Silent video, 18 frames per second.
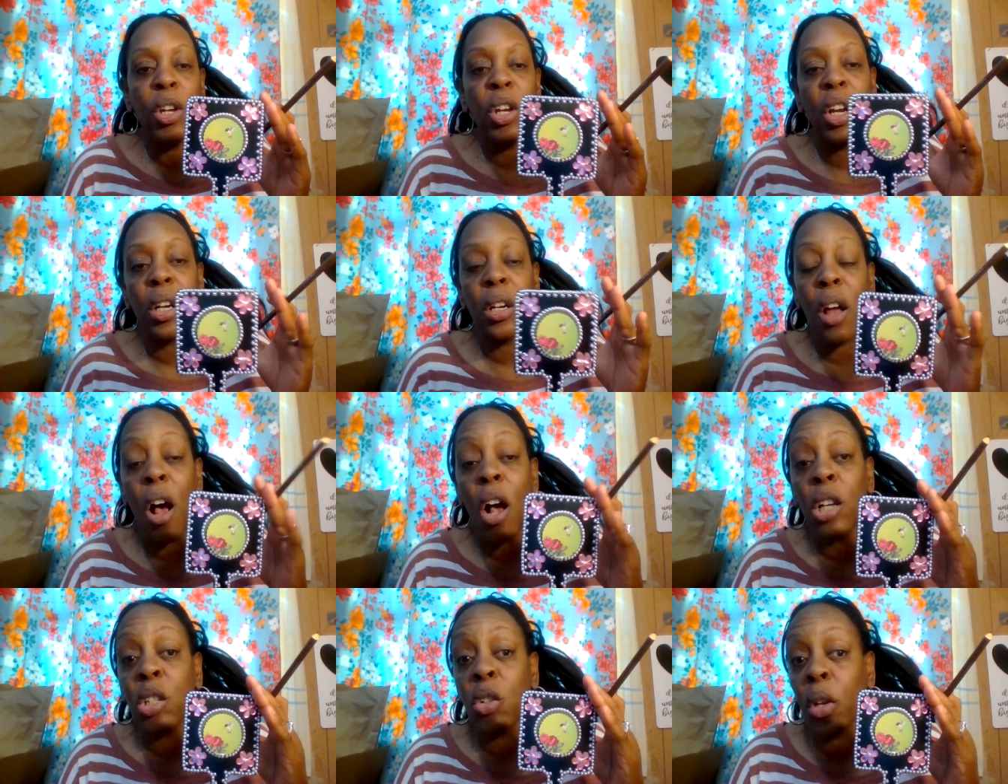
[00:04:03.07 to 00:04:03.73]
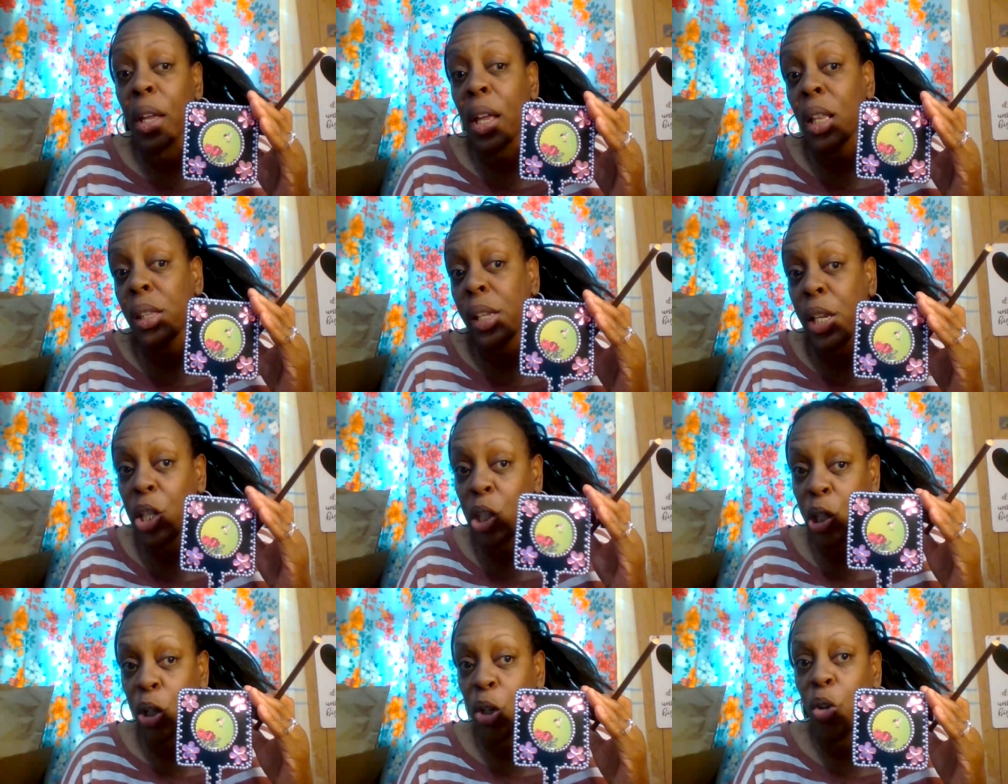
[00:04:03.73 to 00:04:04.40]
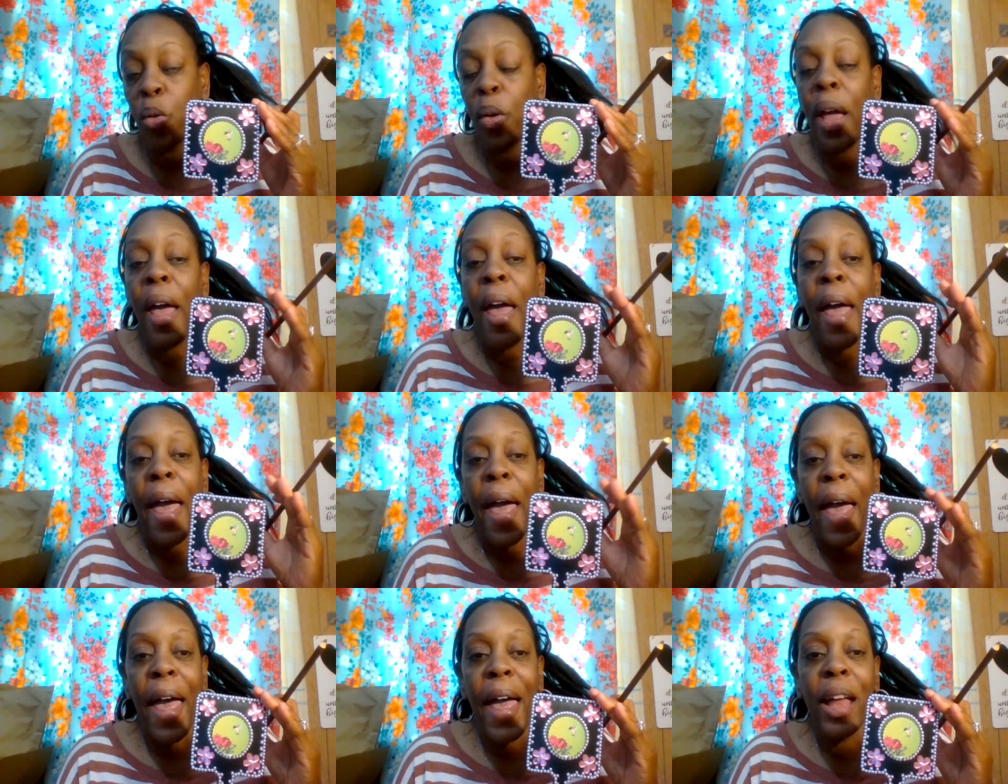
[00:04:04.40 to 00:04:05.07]
You can also get these two
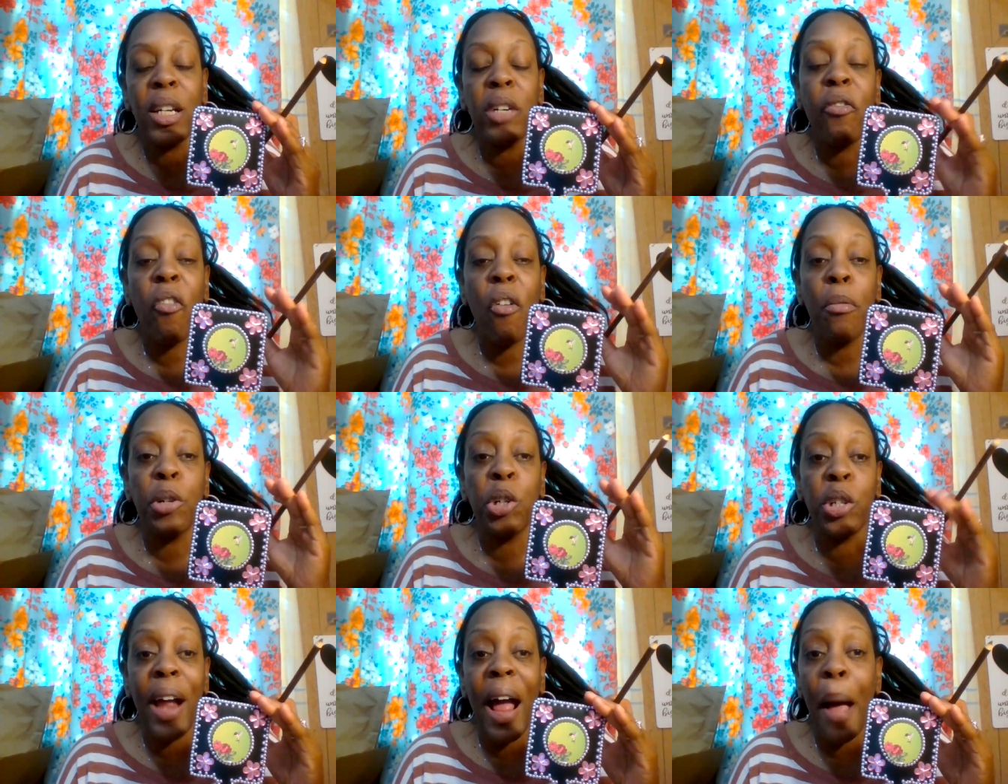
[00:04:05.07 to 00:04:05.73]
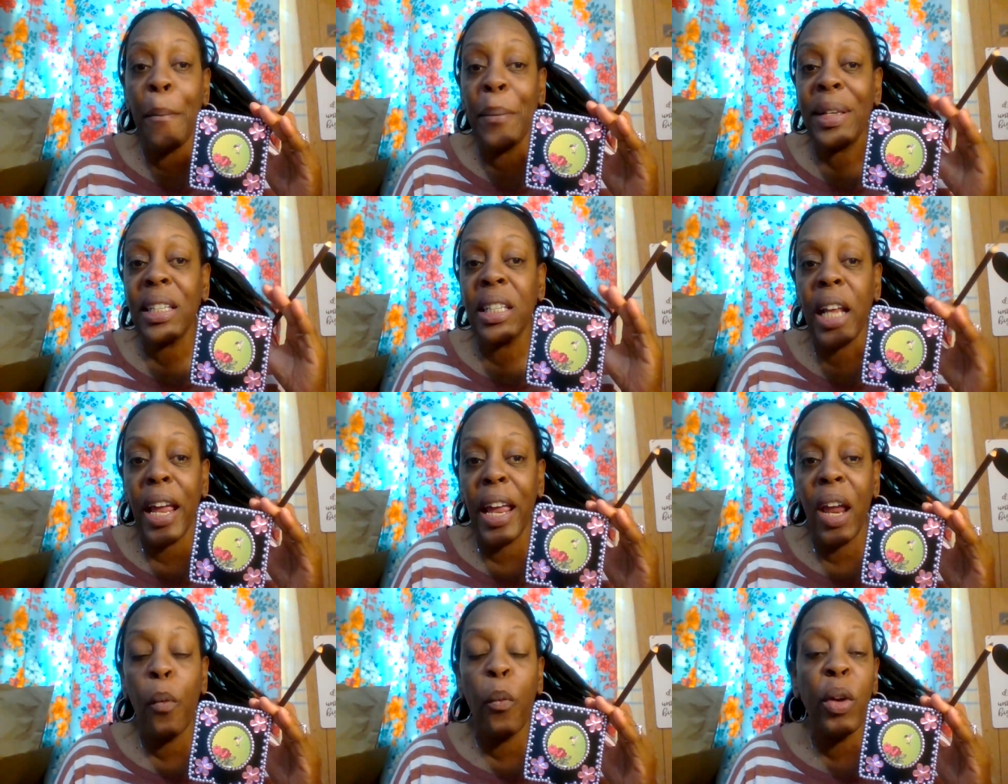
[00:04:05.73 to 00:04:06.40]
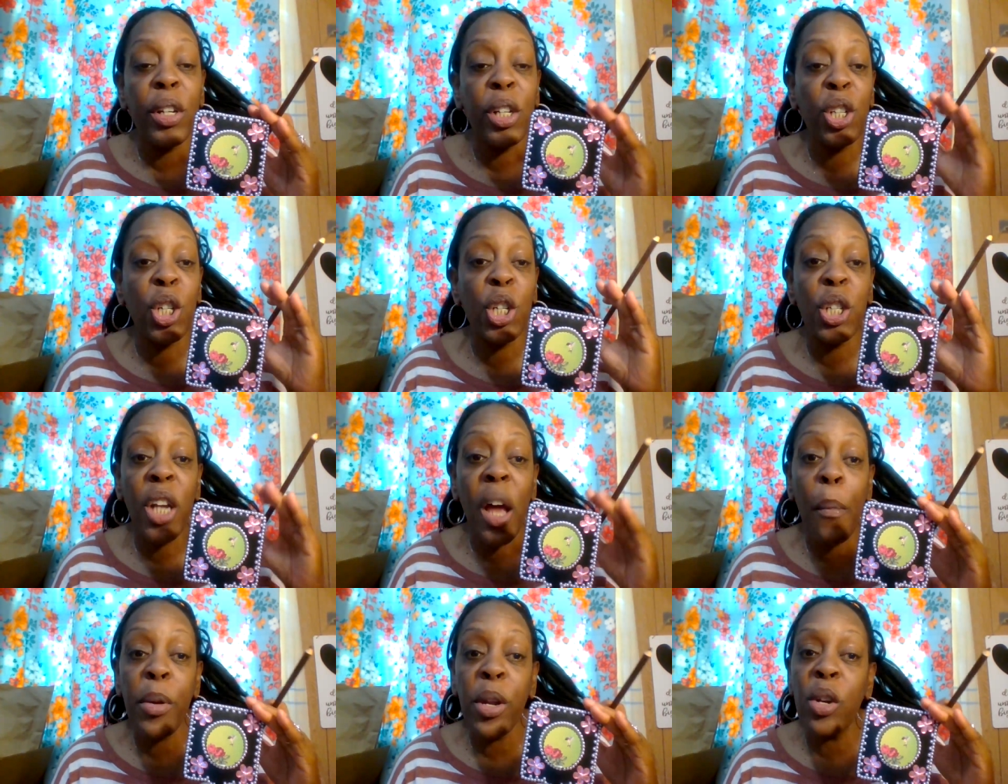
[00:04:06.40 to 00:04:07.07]
at from Shop Miss A which is
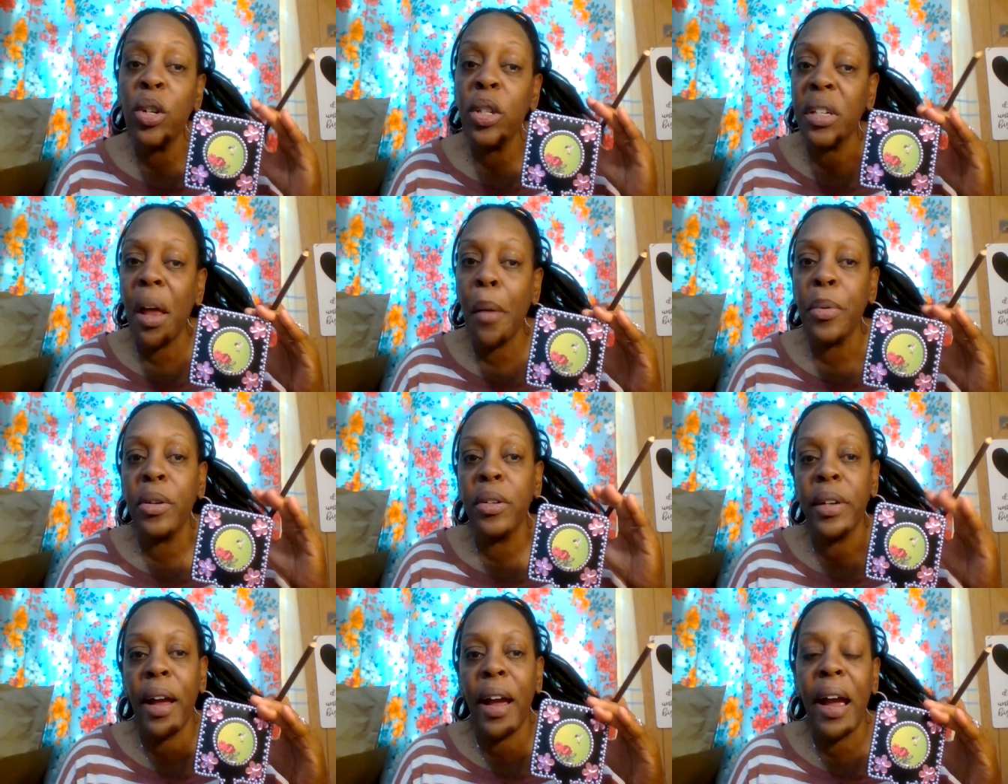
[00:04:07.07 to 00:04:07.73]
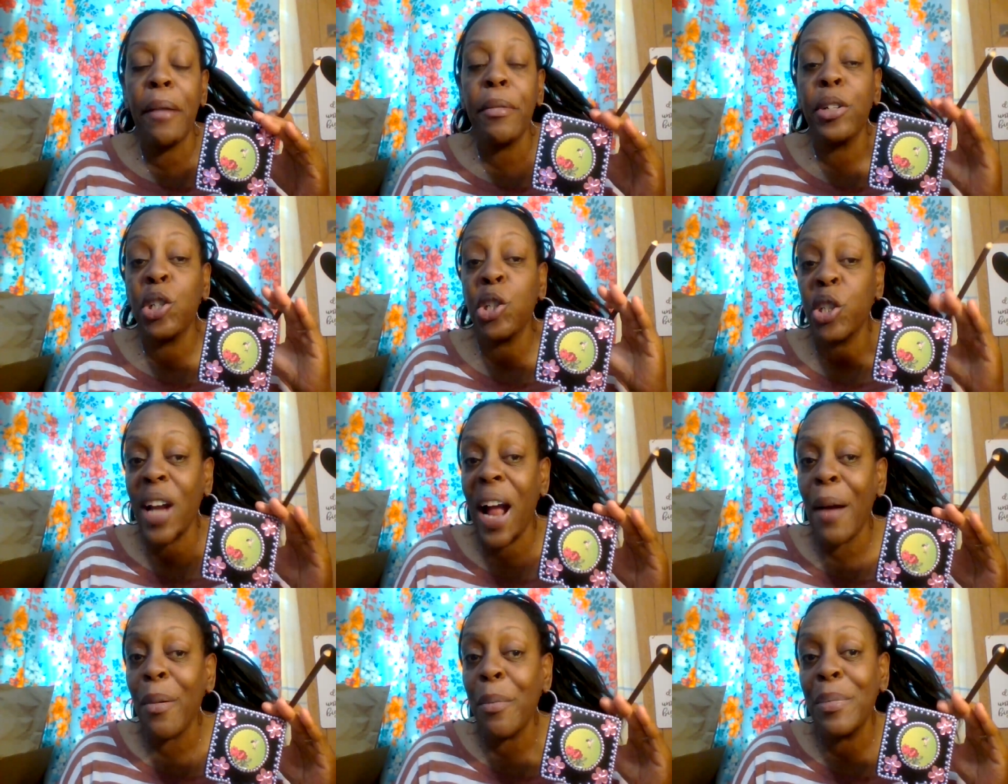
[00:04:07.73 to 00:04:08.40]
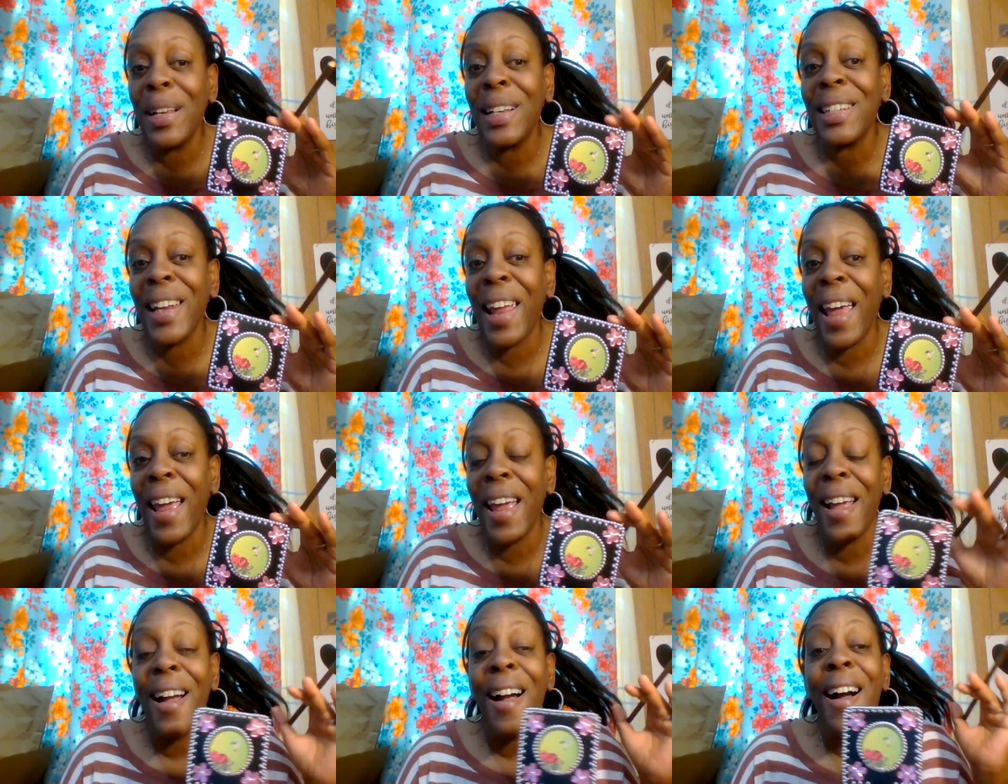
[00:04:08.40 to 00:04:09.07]

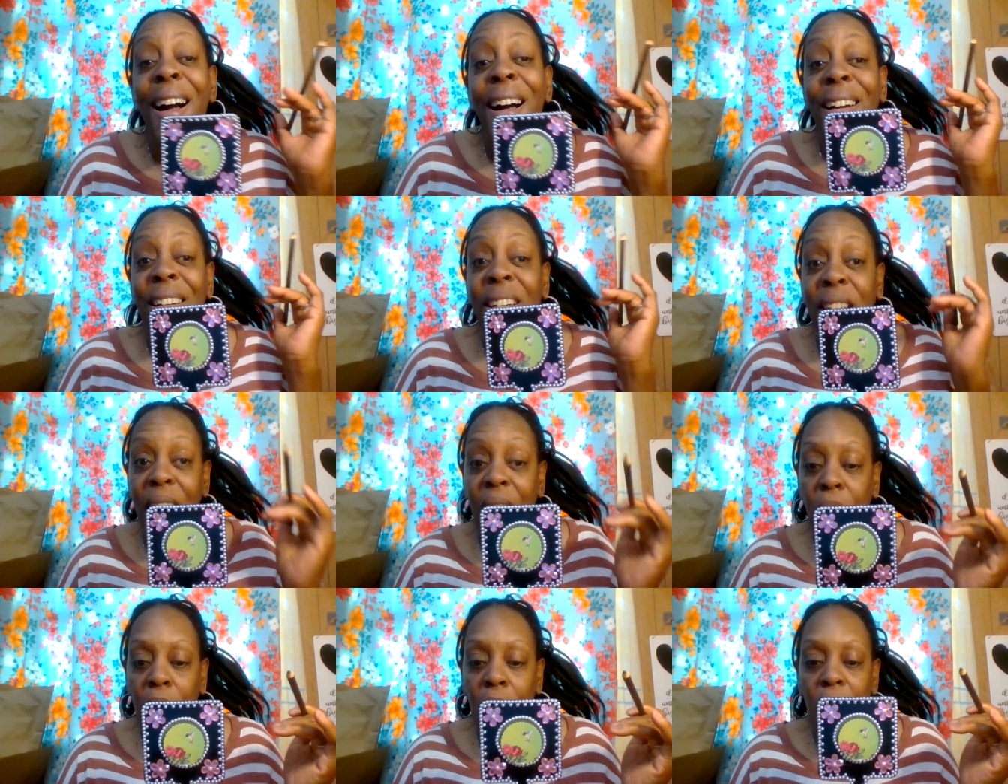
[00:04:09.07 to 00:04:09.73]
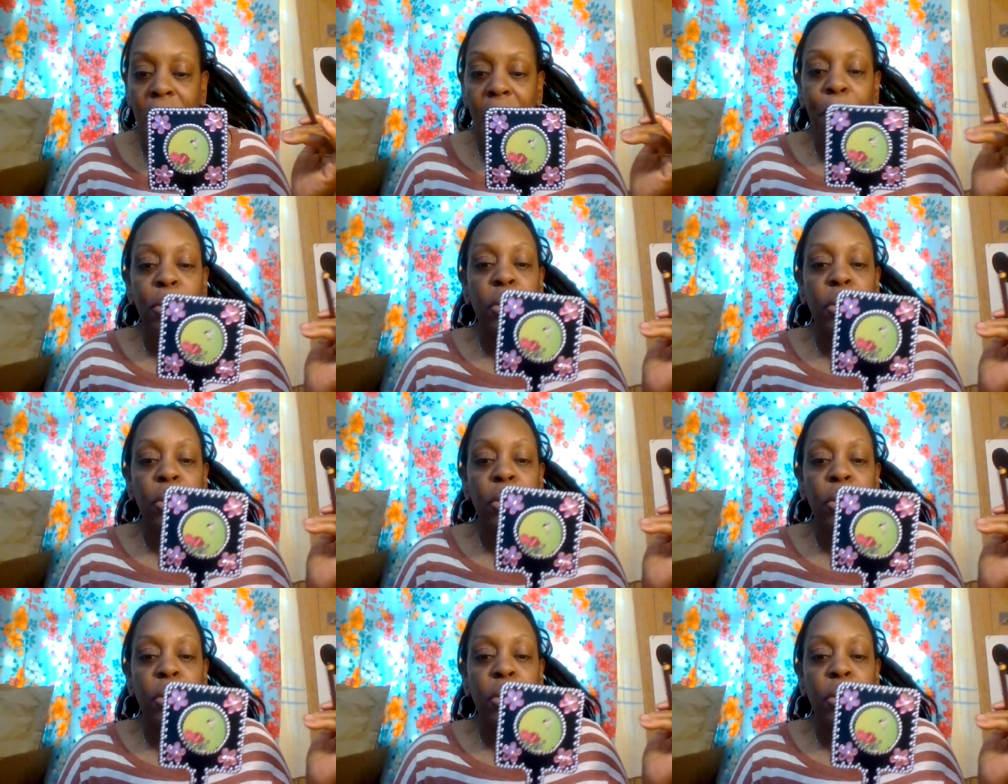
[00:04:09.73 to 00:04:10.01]
www.shopmissa.com Com.